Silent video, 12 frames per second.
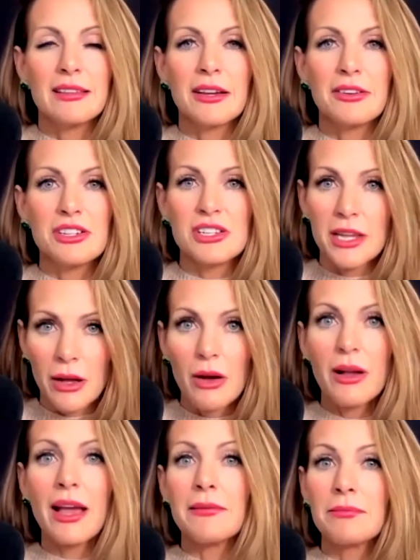They were just like,
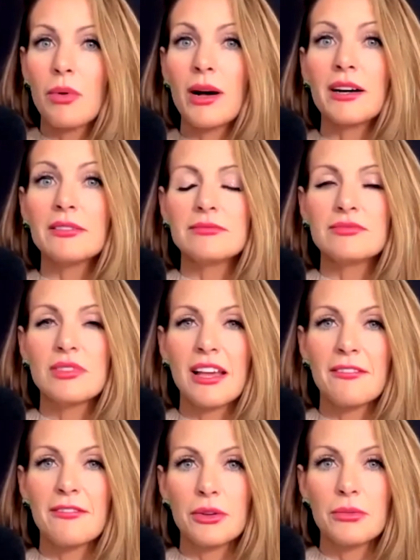okay, well,
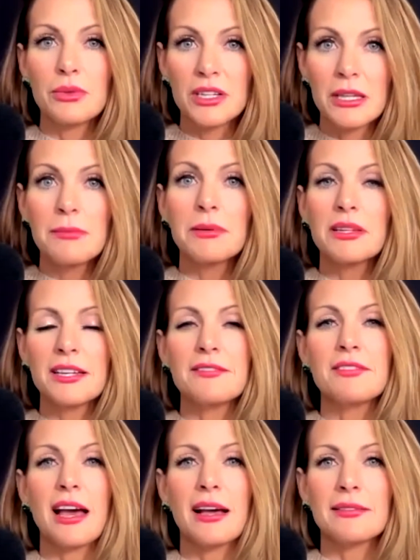if you really believe
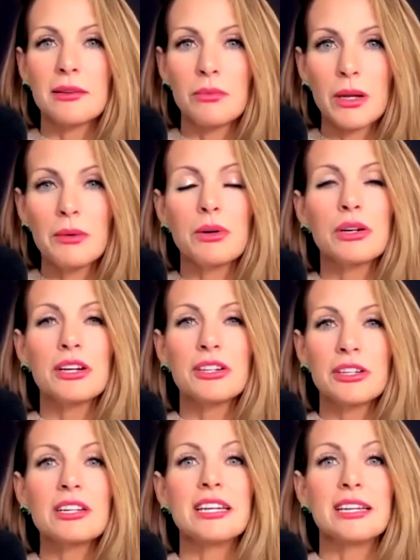that, then we will
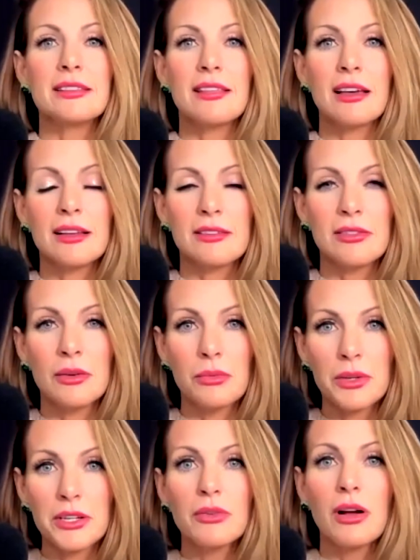agree that the
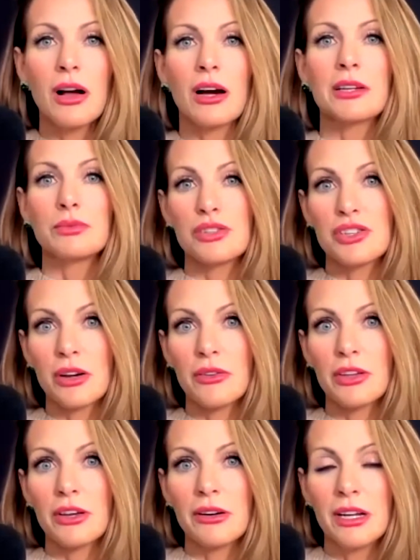real God will show
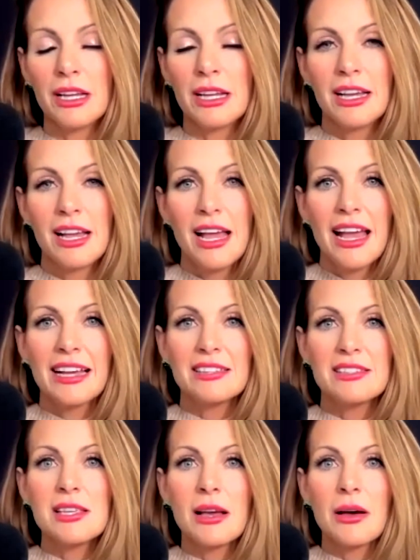you. And
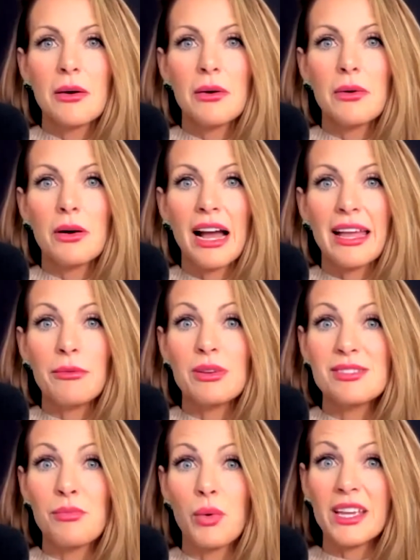so it
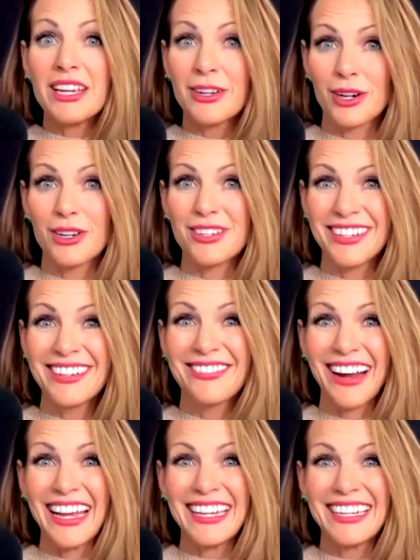was weird,
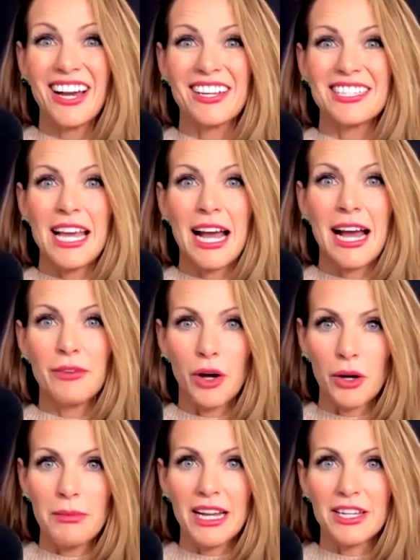right? Not to have
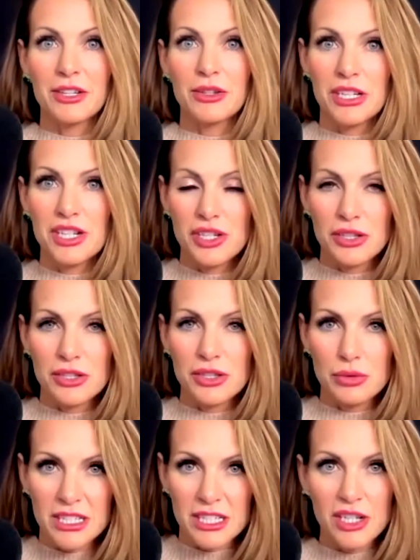all my Christian
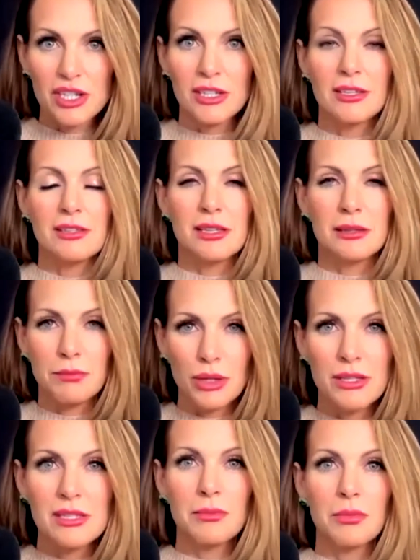traditions and
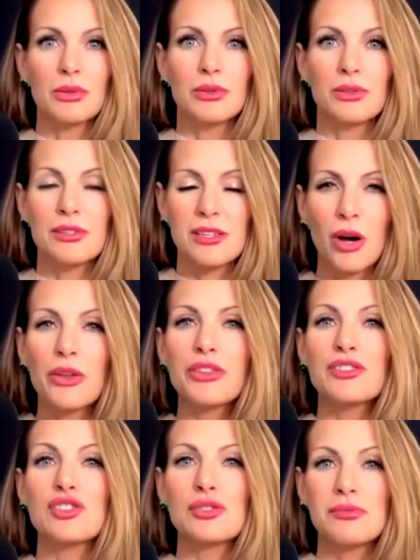principles and all the
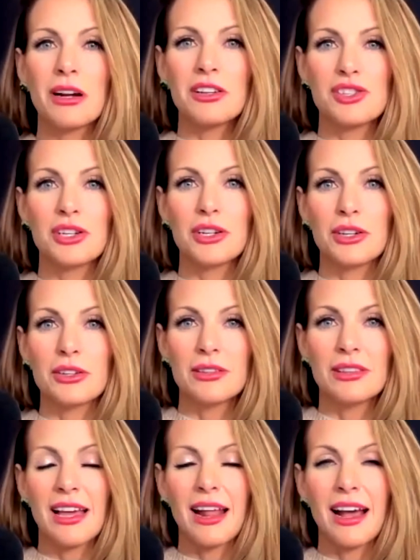structure
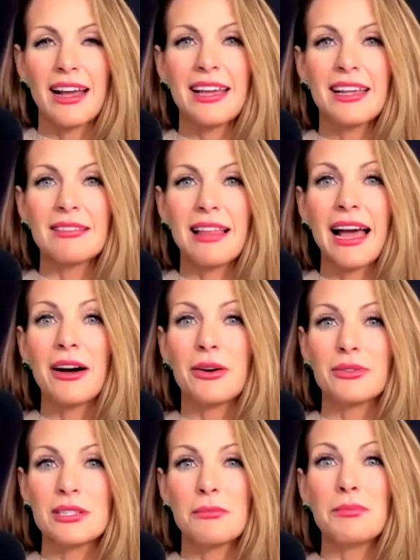that I had
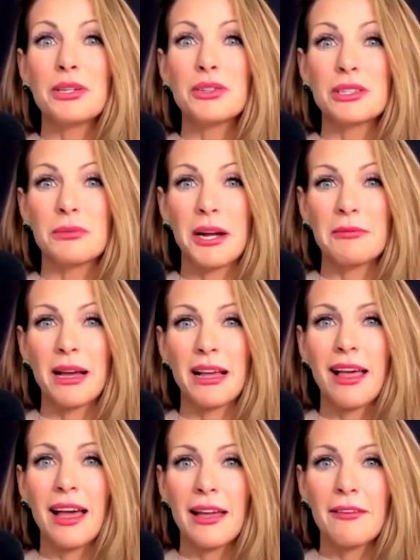allowed to build around my
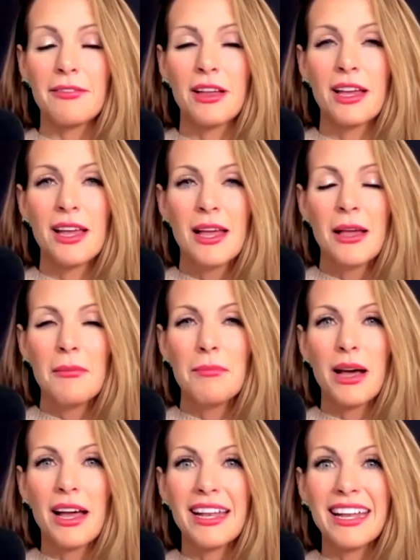life.
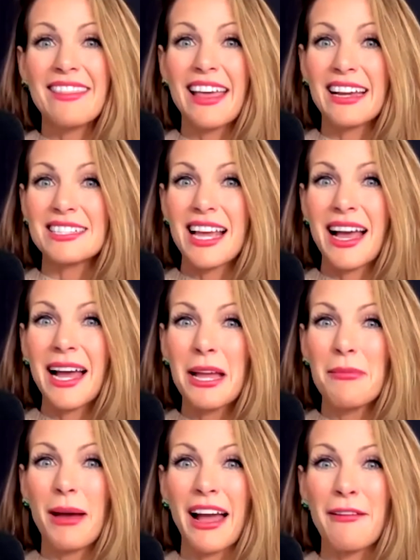But in that
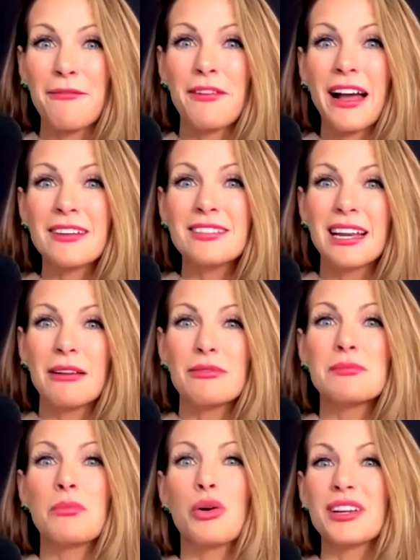time, I found that I
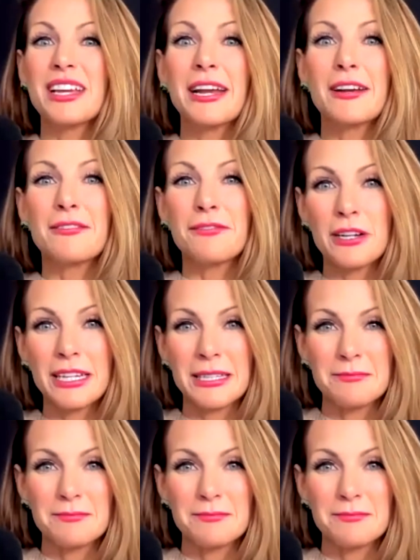was more carefree.